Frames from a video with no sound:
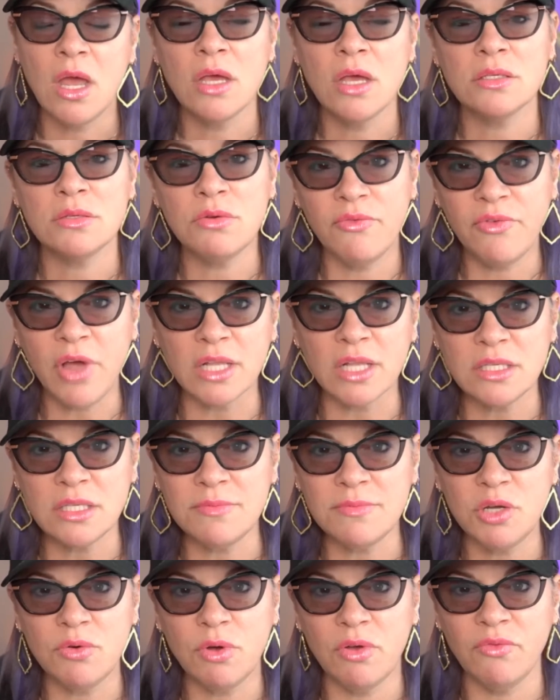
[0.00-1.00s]
So we've got some
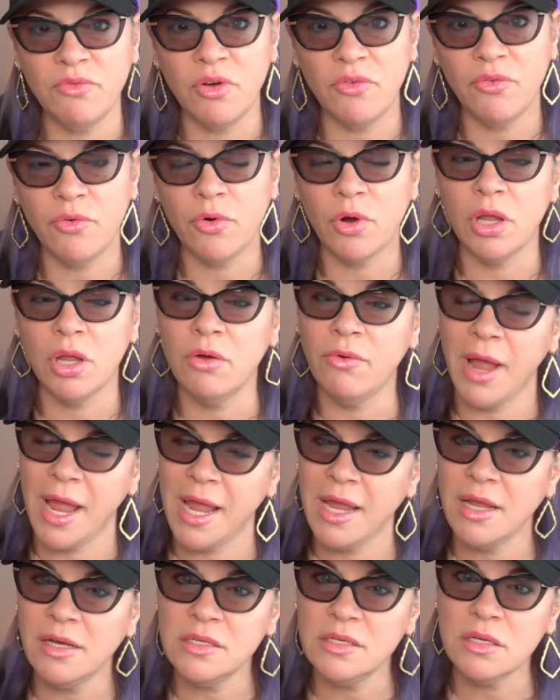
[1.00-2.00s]
new info for you
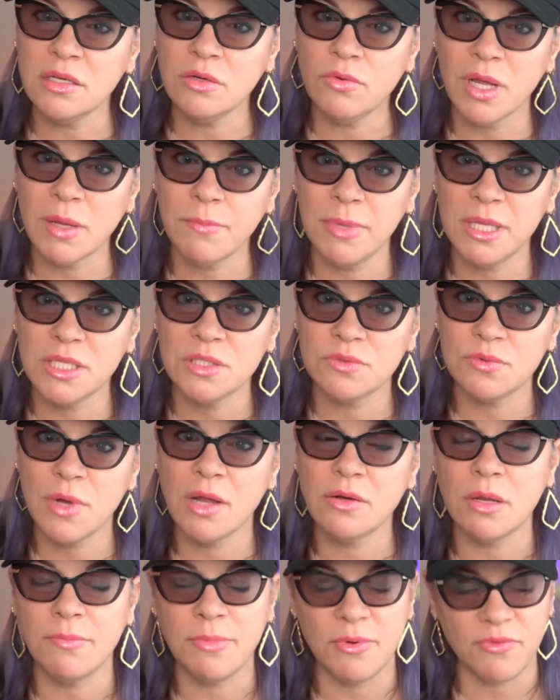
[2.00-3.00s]
and the Quick Bits
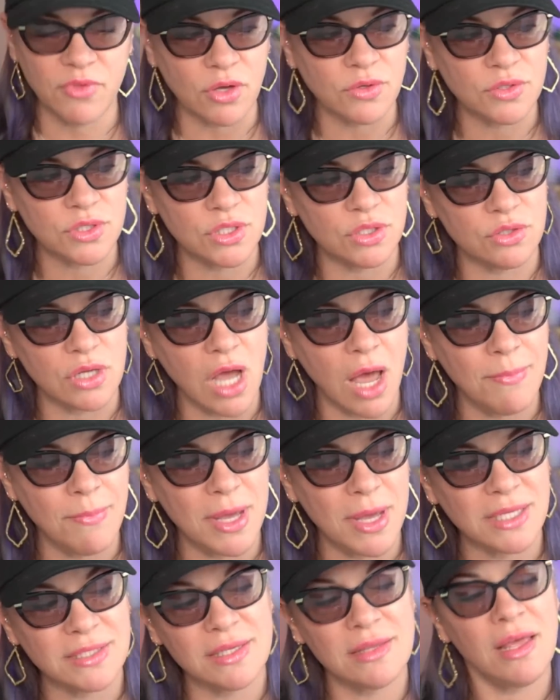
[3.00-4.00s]
roundup of those two
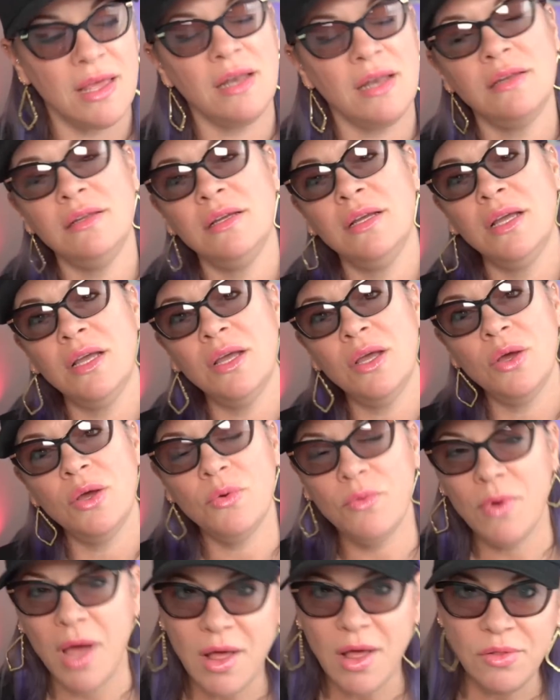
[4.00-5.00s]
topics. And then,
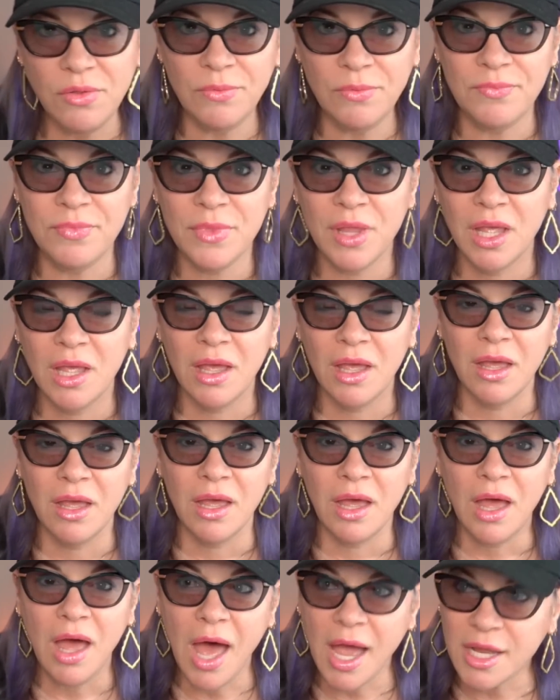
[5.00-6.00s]
well,
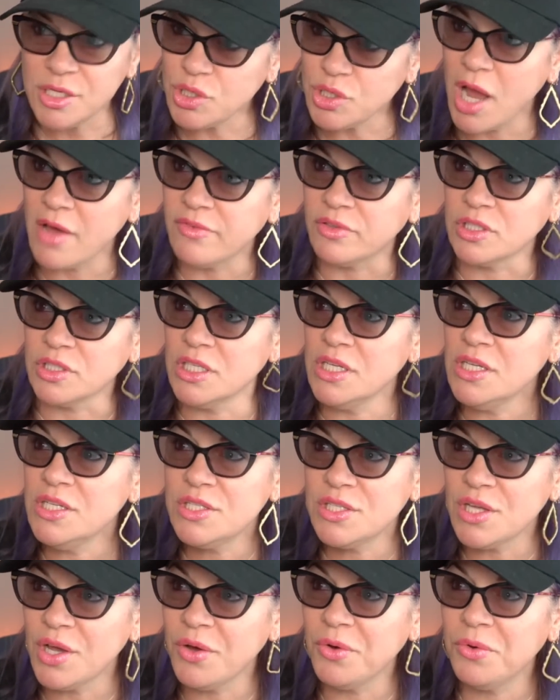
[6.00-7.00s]
I traveled,
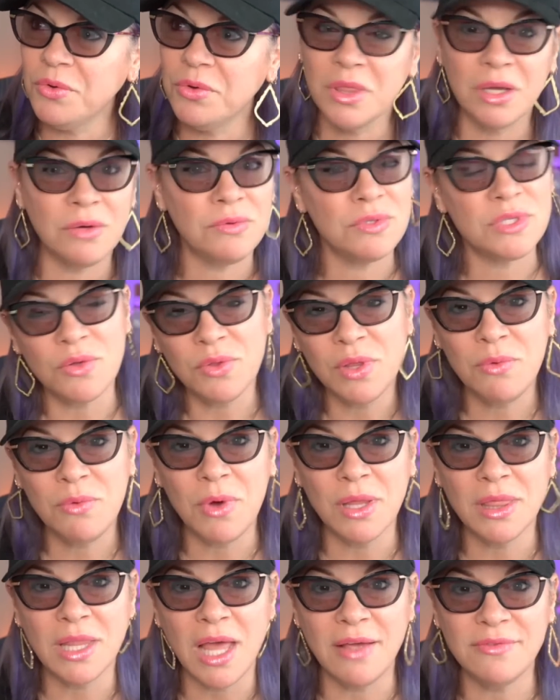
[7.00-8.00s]
so there was only
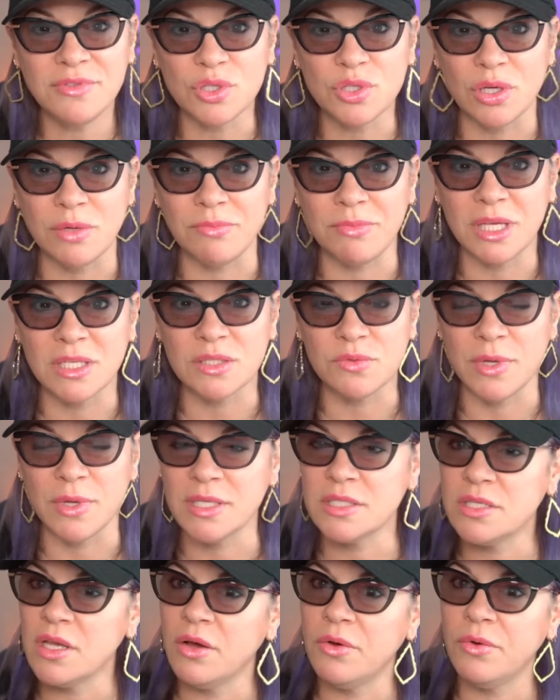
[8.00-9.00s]
one live stream this week,
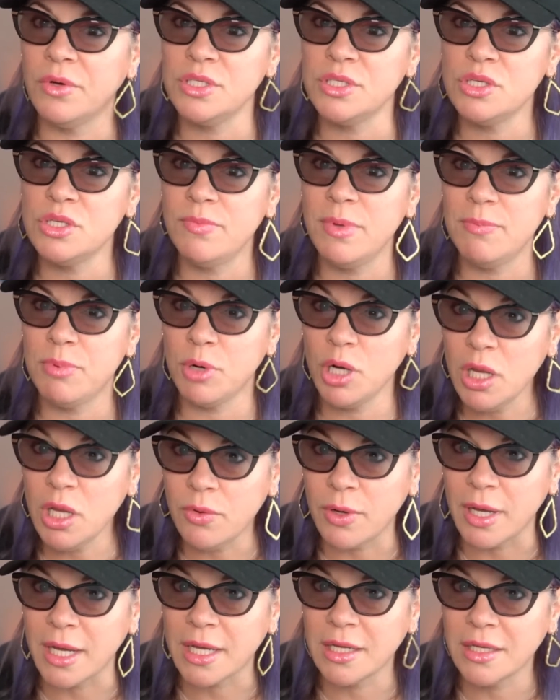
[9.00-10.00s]
so it should be pretty
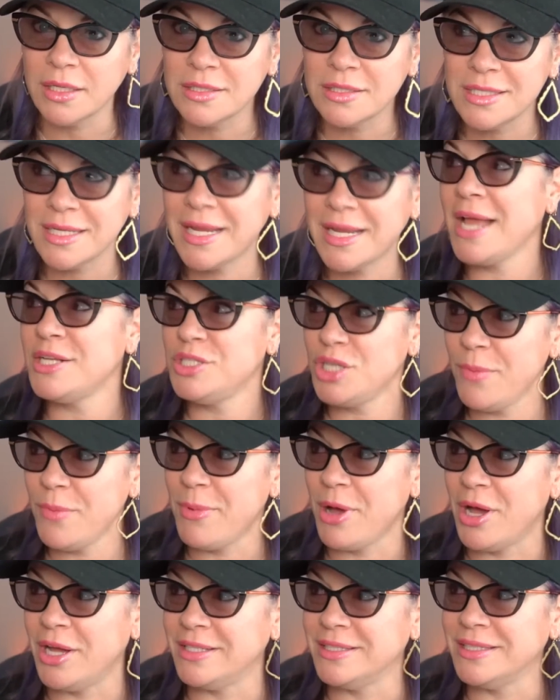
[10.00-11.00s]
quick to catch up
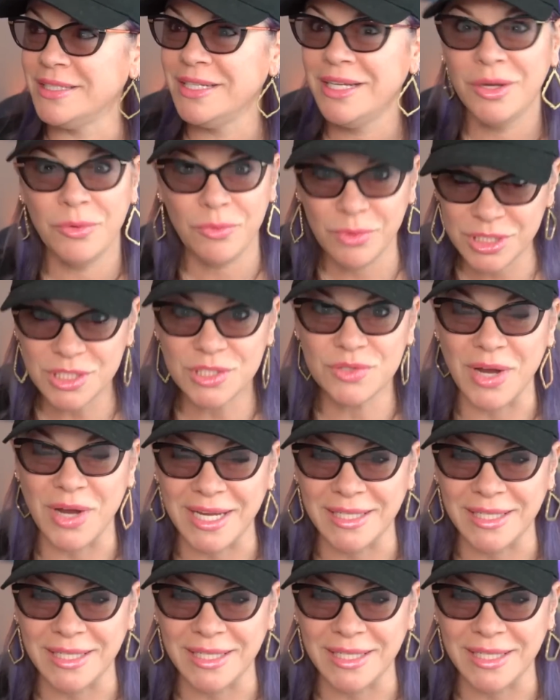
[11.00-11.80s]
on, which is great.